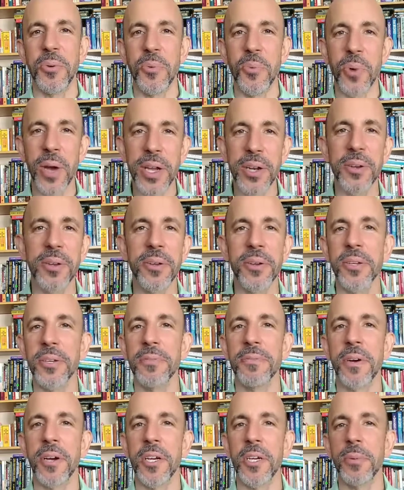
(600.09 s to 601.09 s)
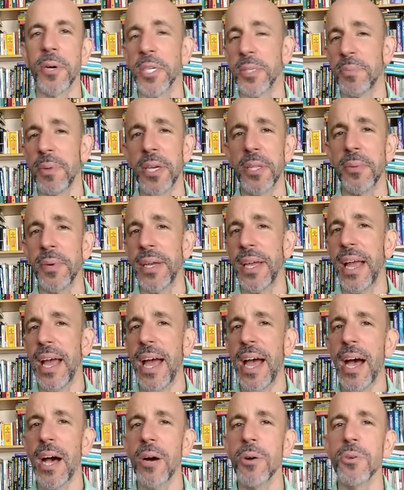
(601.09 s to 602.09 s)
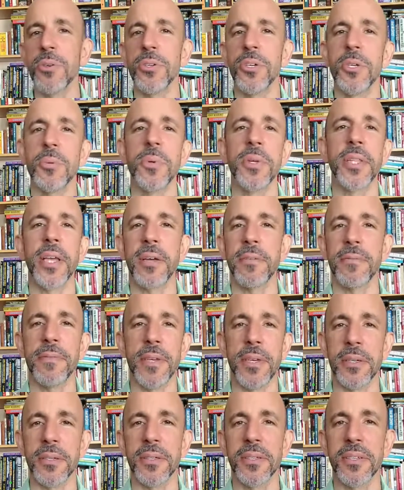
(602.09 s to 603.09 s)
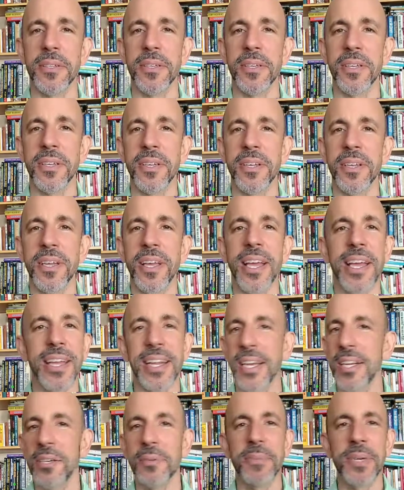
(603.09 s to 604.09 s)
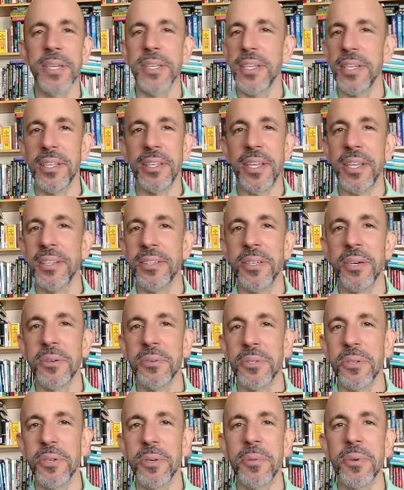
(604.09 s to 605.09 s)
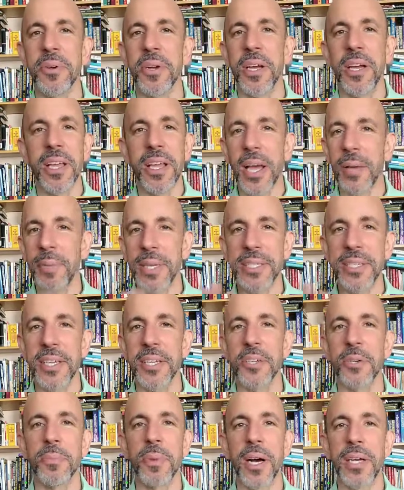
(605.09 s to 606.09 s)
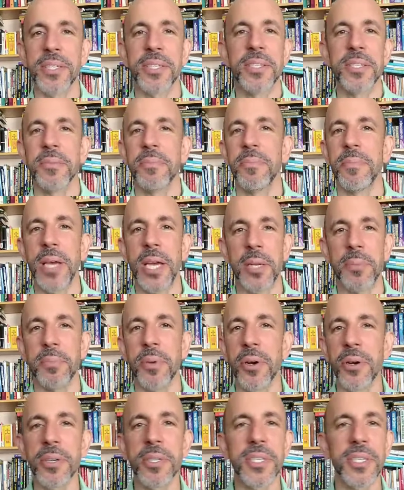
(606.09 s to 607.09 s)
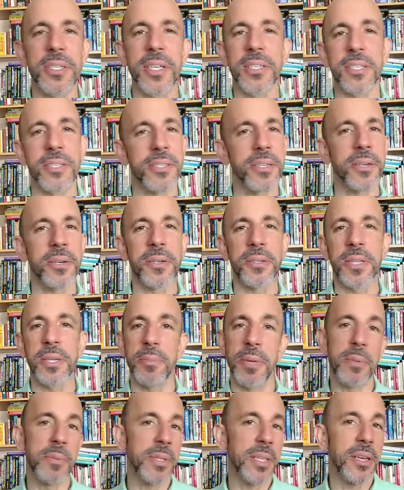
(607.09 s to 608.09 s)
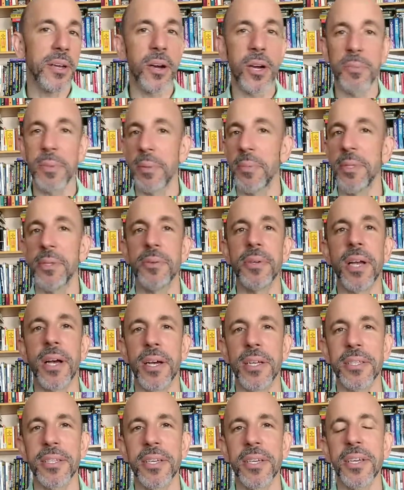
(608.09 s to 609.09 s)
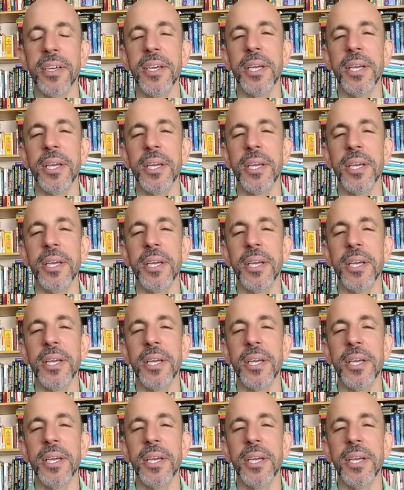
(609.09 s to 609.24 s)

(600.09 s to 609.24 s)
When are you going to fire your boss? By the way, how good would that feel? And I don't mean, and don't get me wrong, I'm not saying your boss is a bad person necessarily. Maybe they are, maybe they're not.